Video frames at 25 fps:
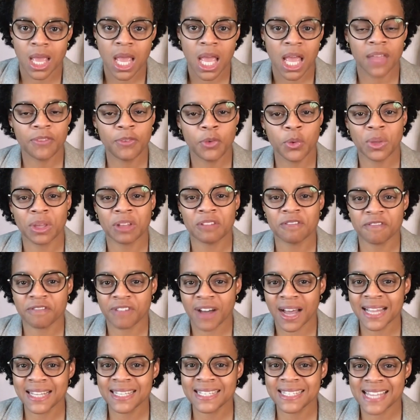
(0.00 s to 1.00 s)
If you can
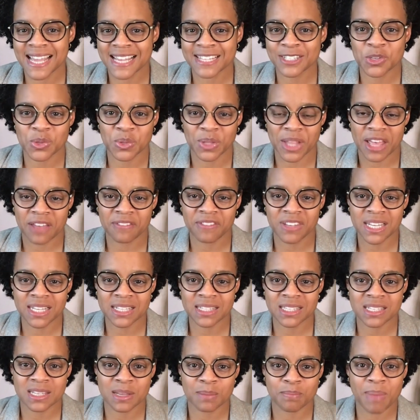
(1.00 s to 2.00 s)
find textual
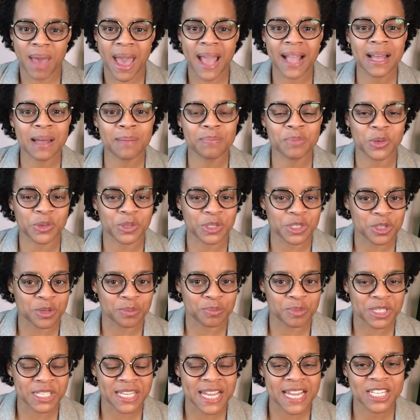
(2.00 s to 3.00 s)
evidence to back up your
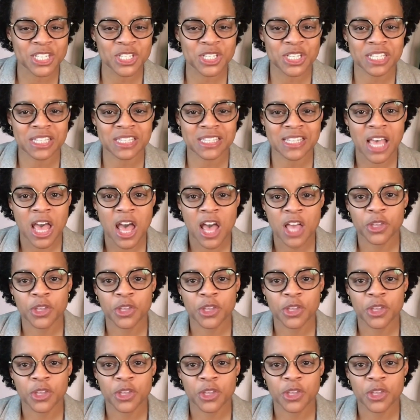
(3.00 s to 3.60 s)
interpretations,